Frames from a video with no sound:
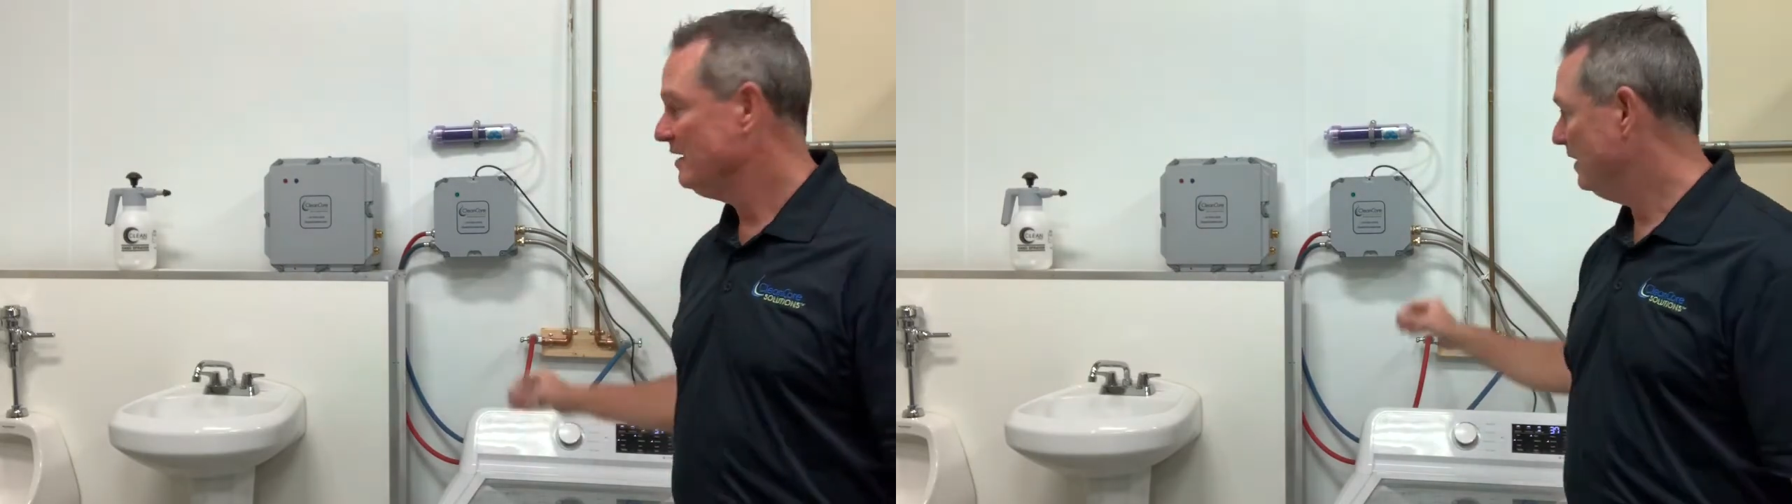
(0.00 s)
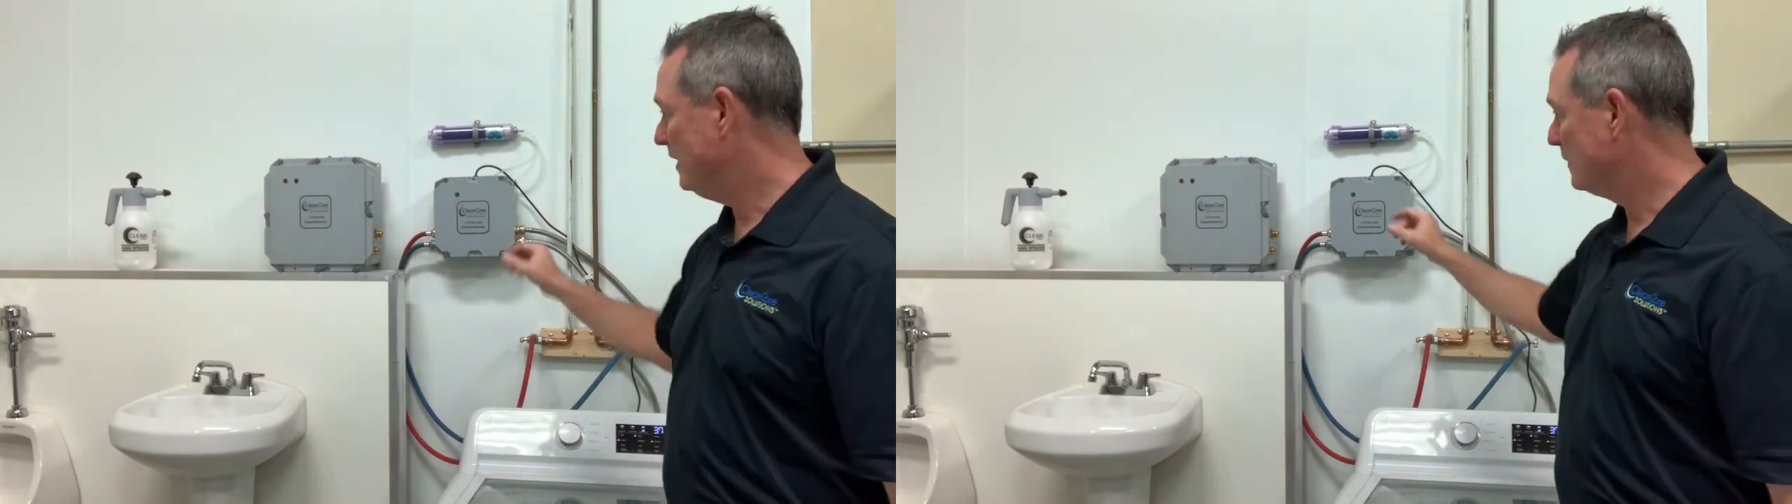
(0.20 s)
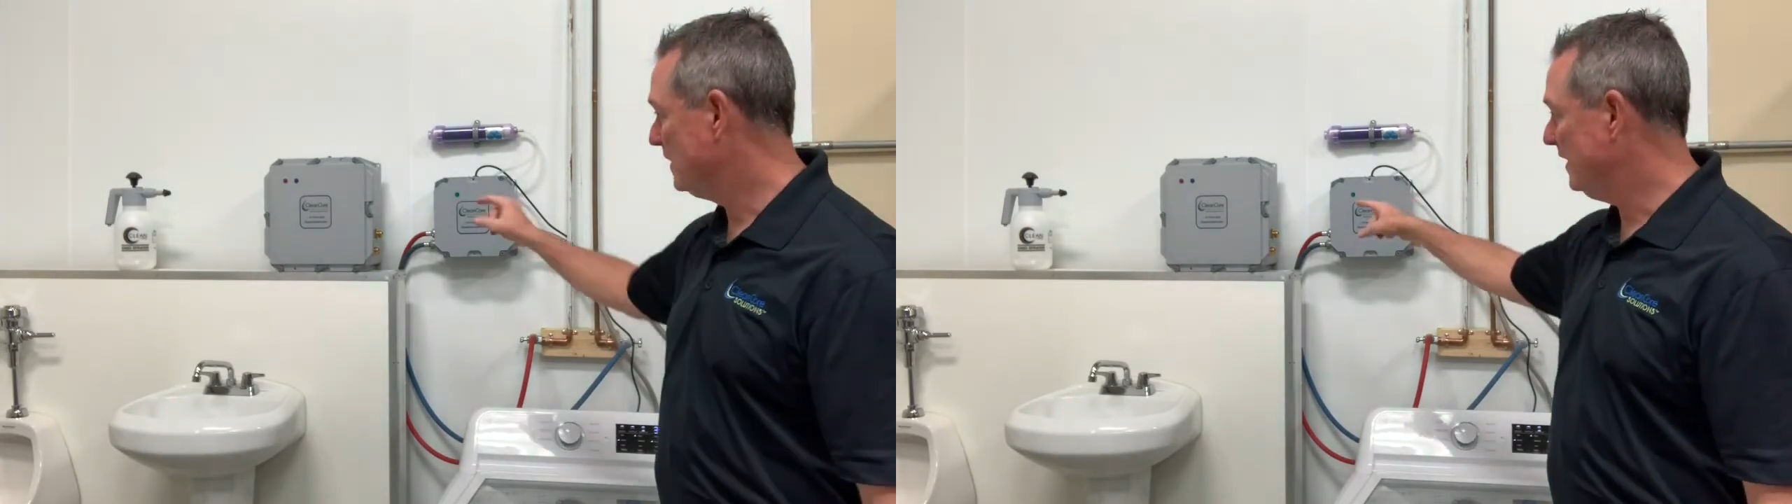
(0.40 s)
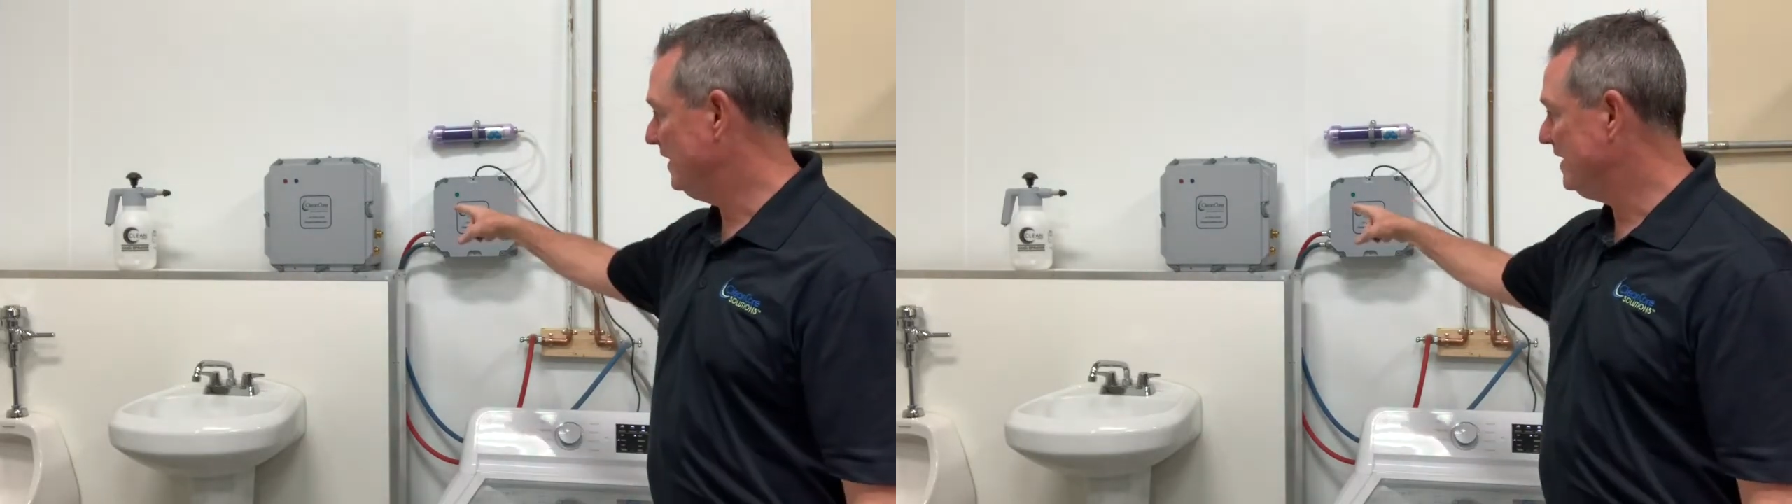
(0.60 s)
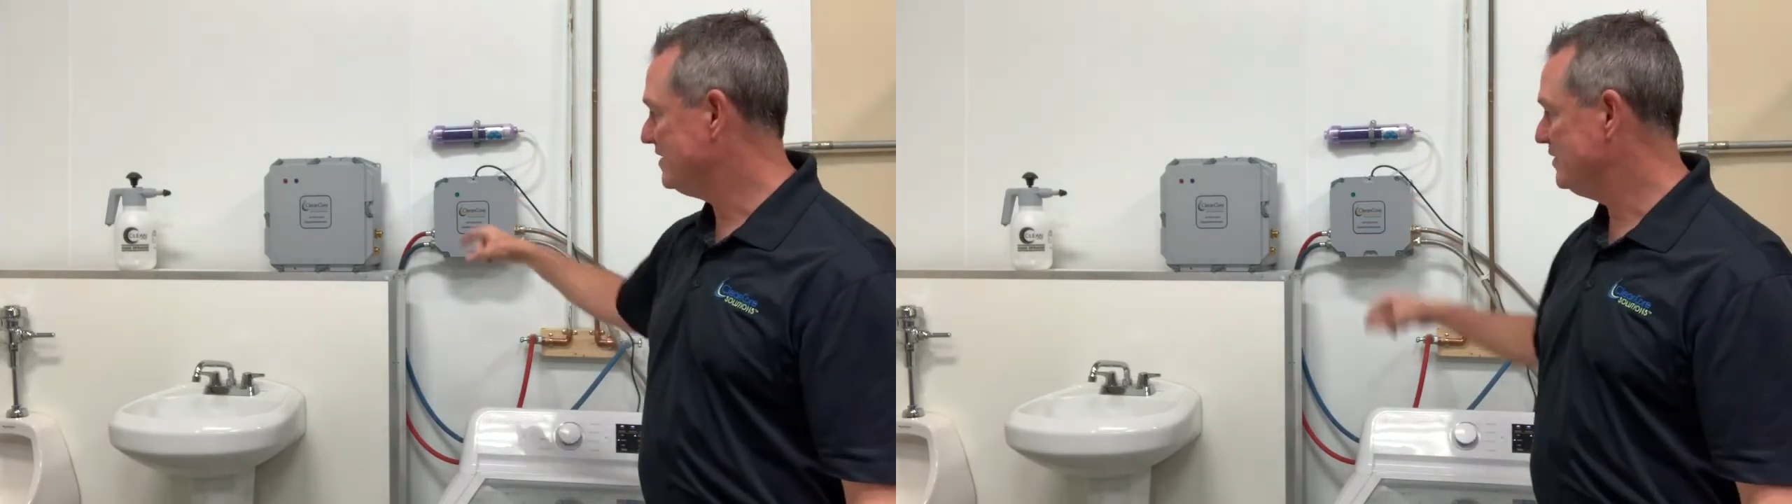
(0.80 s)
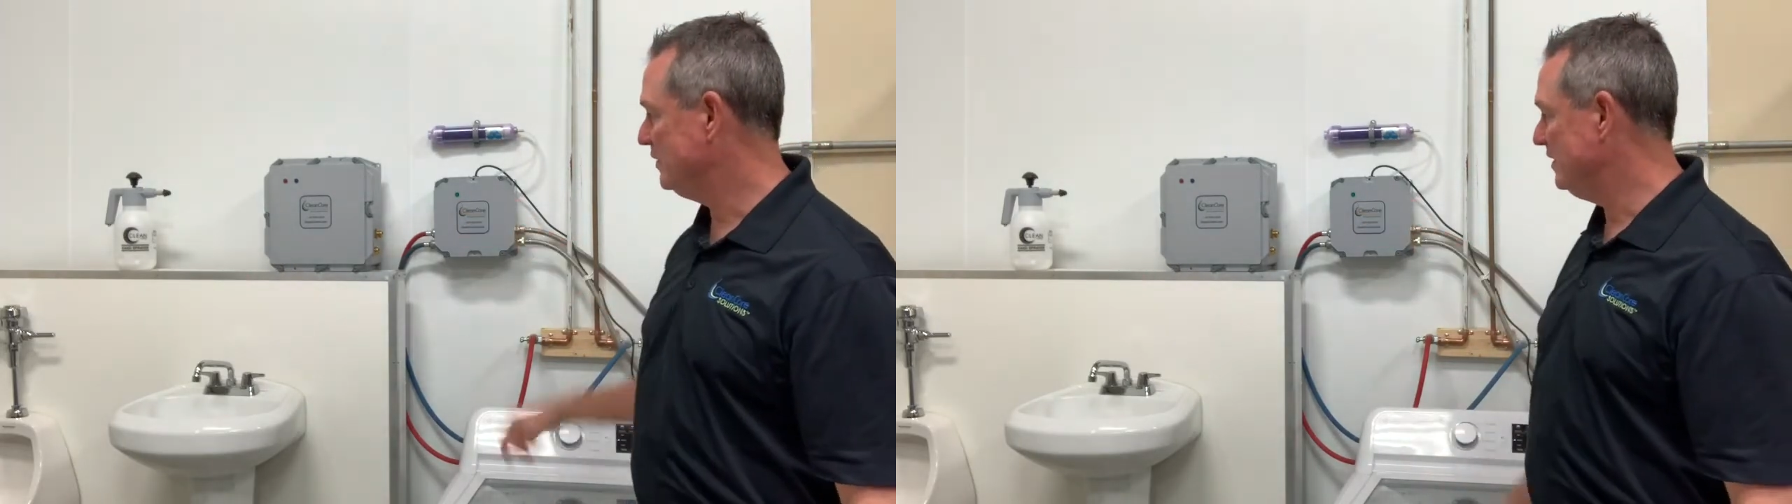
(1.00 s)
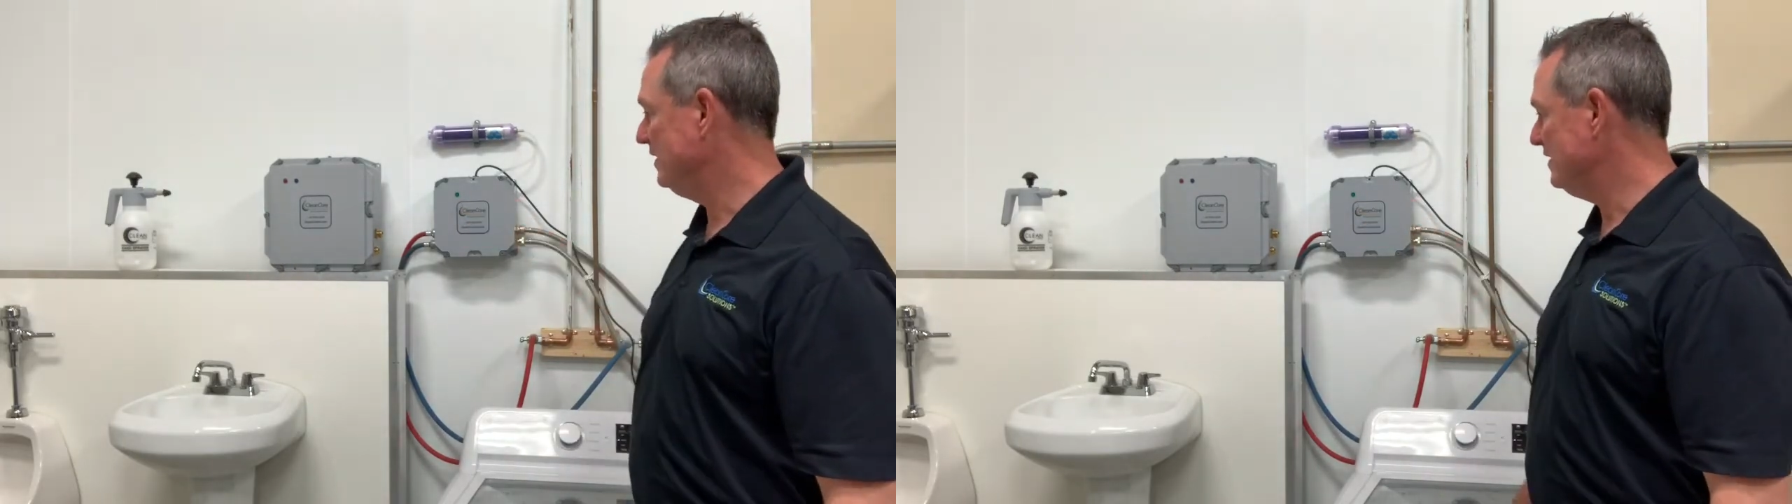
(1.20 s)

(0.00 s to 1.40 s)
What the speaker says: And then right next to it